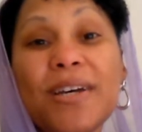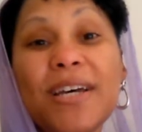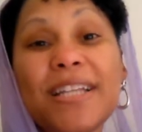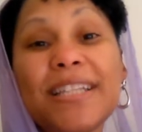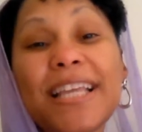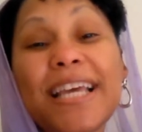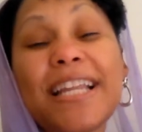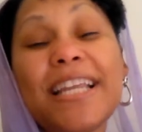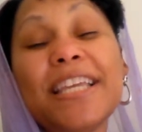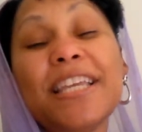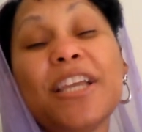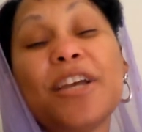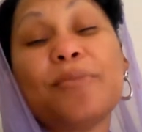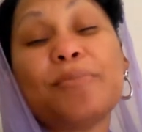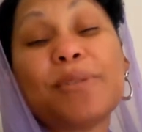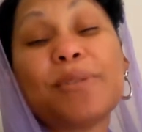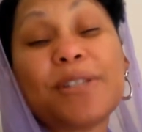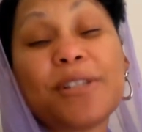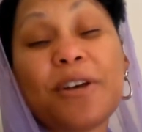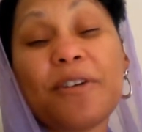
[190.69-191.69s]
that he
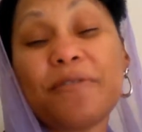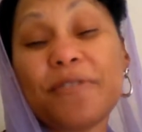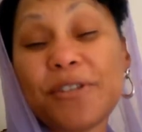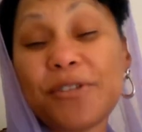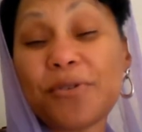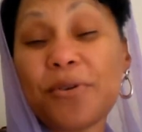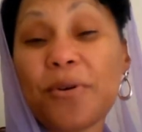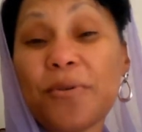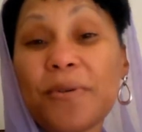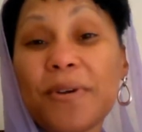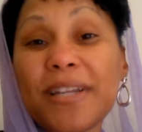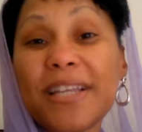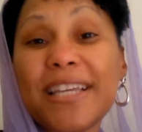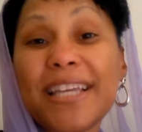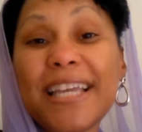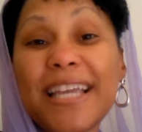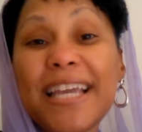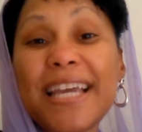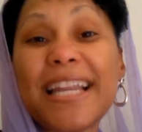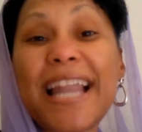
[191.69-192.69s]
himself is
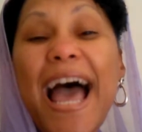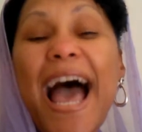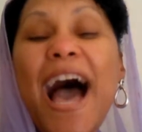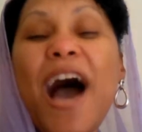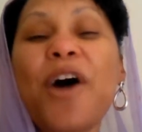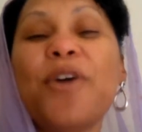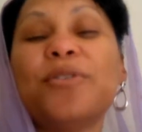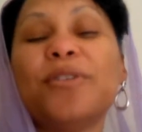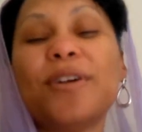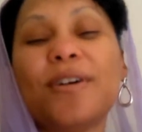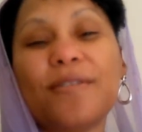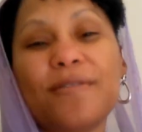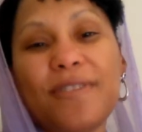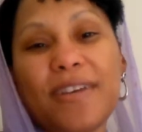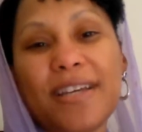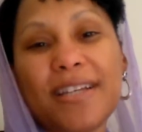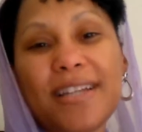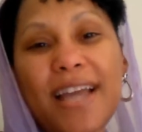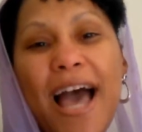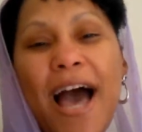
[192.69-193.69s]
already in out of it.
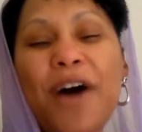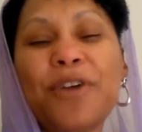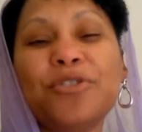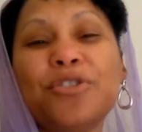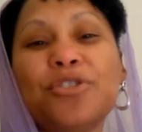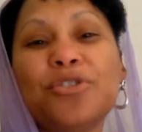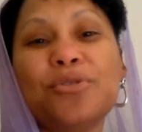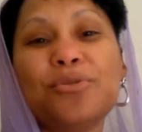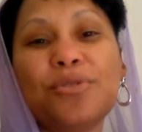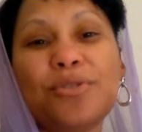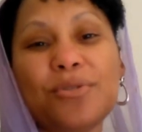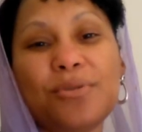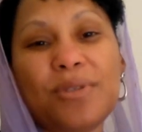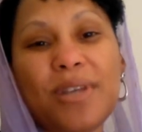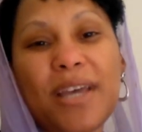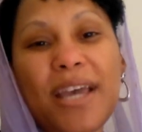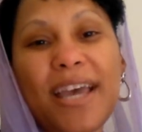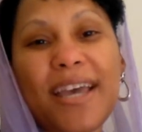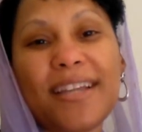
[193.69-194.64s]
How do you do that?